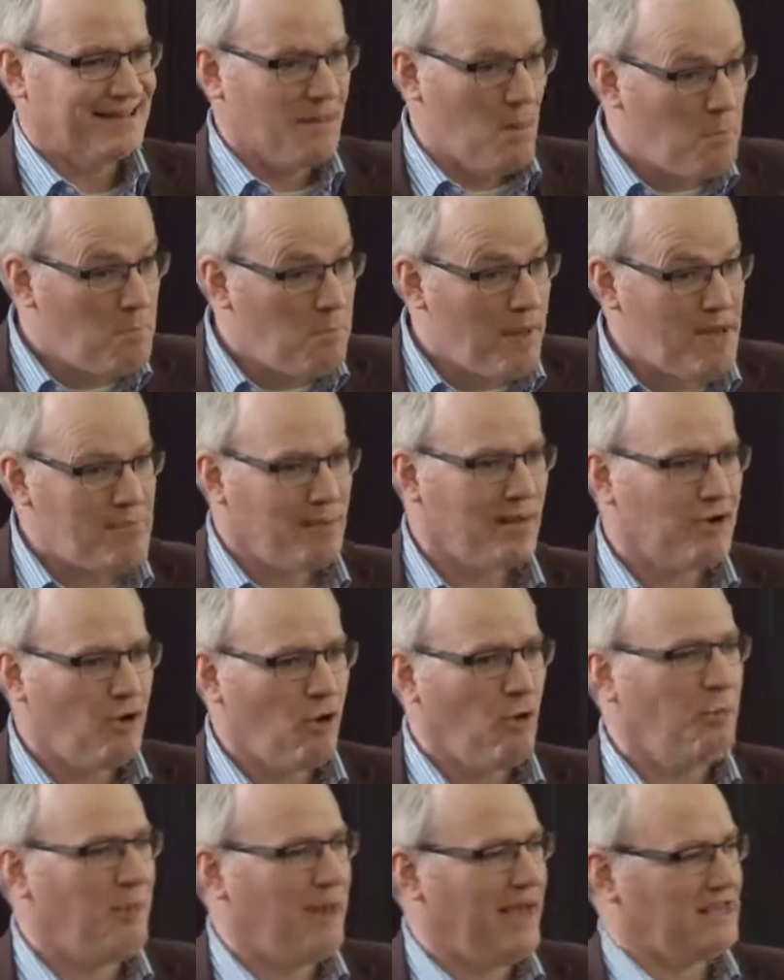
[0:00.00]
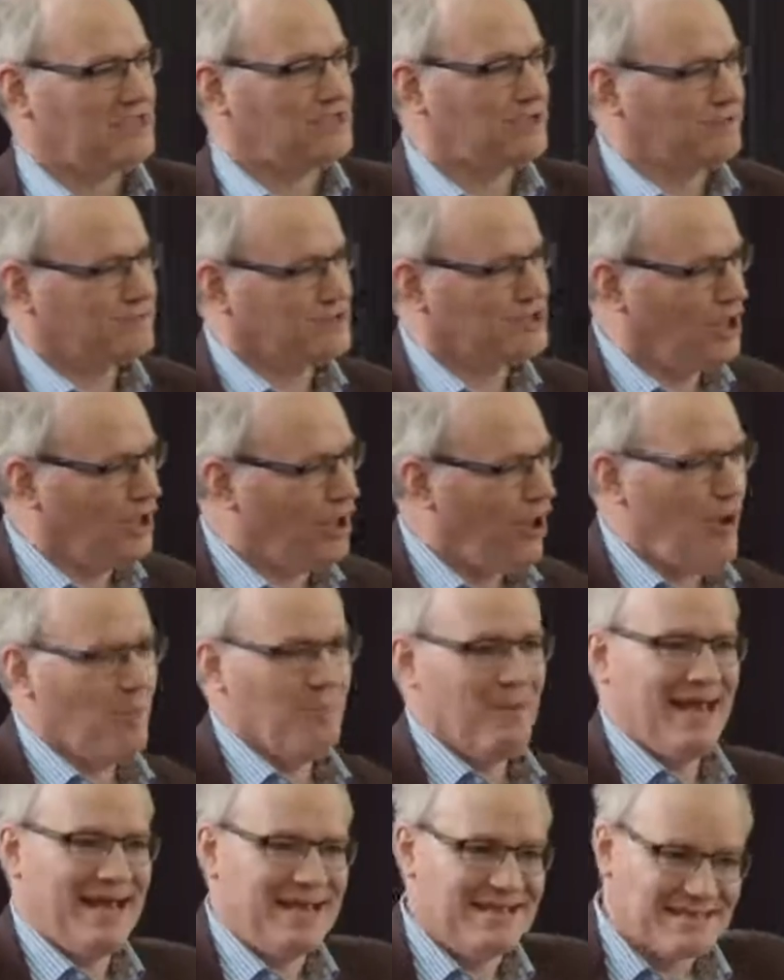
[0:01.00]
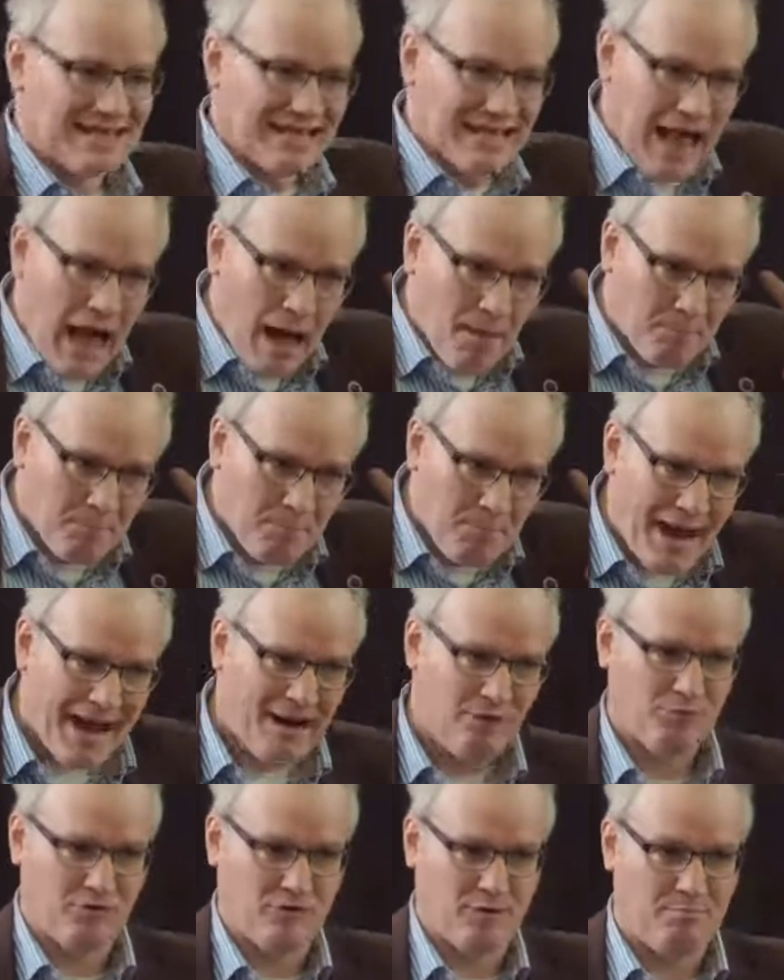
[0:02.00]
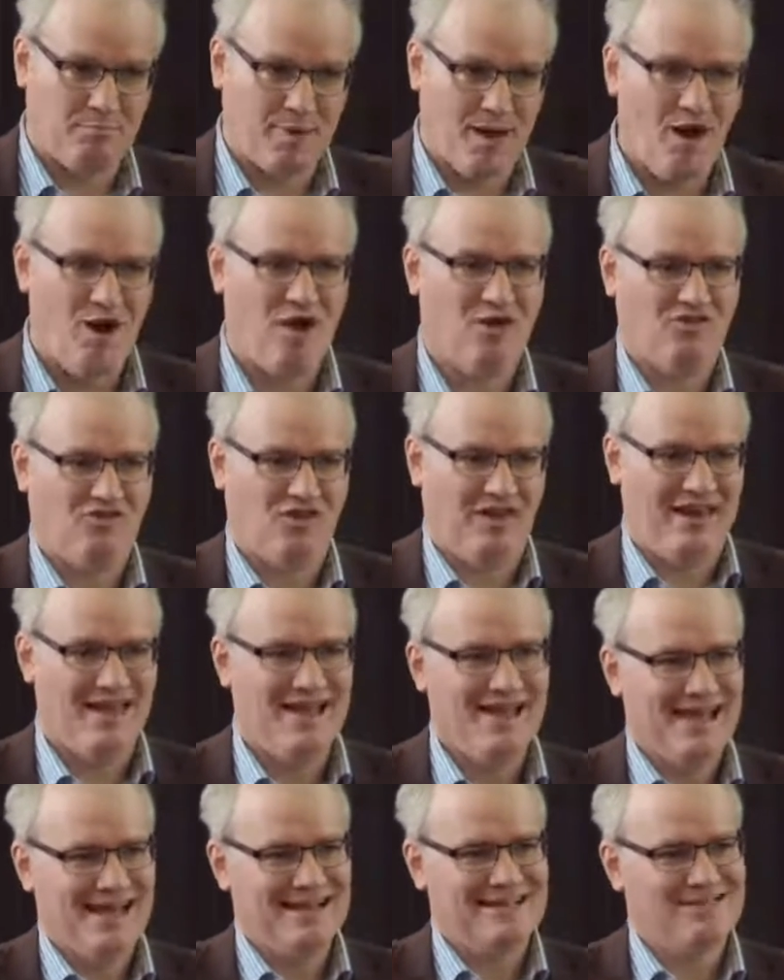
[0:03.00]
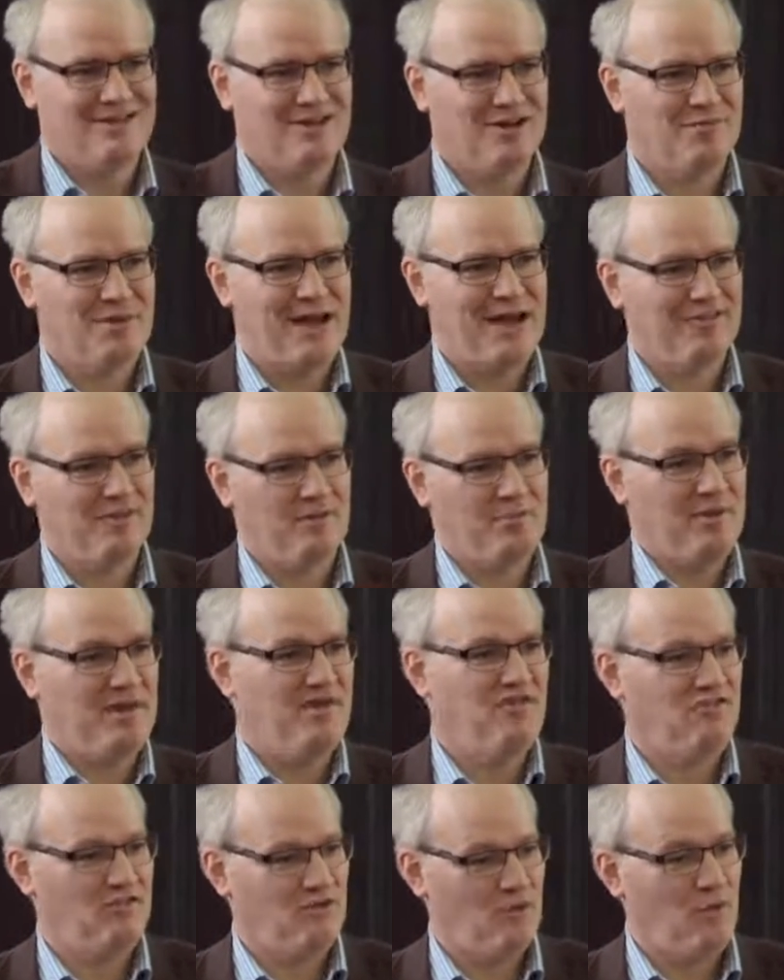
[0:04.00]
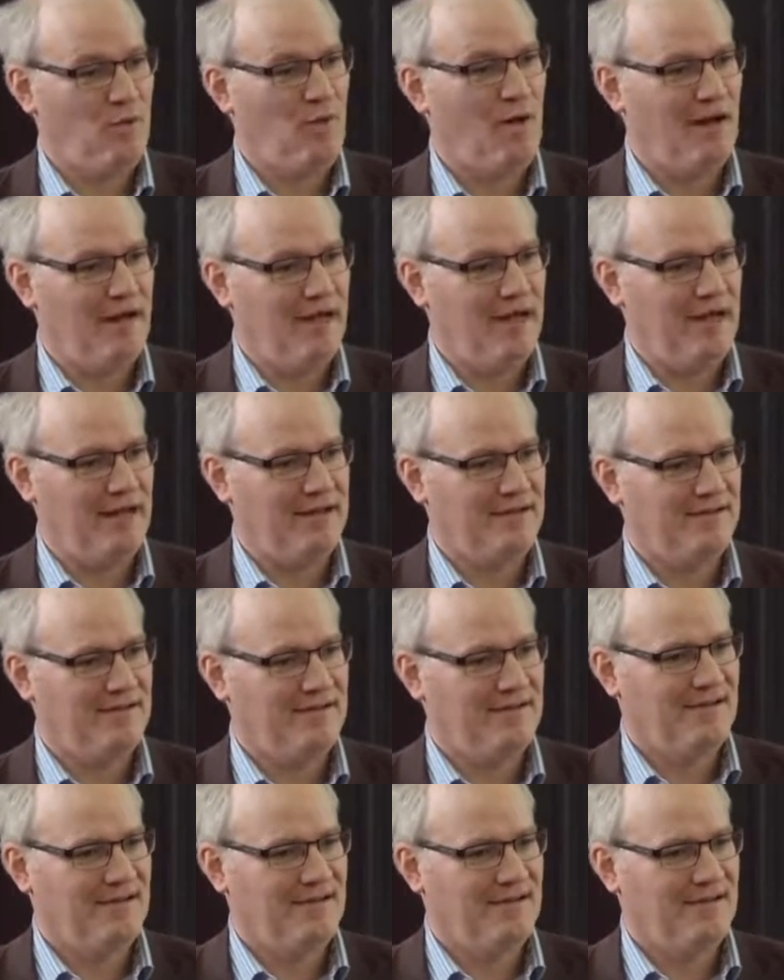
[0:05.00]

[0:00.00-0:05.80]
The biblical picture of shalom is about the party. It's not about the peace and quiet.